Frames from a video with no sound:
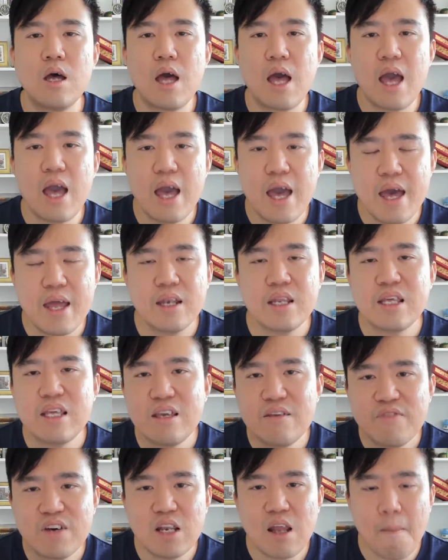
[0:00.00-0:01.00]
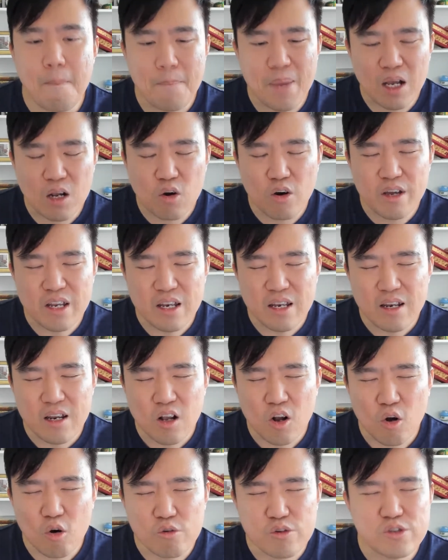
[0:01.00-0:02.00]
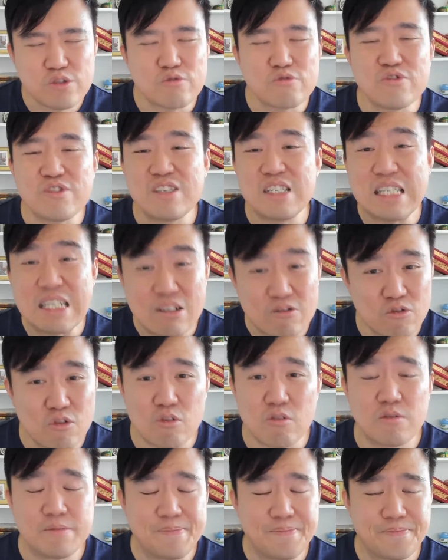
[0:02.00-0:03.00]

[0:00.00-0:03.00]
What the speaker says: And even if Bitcoin goes to zero,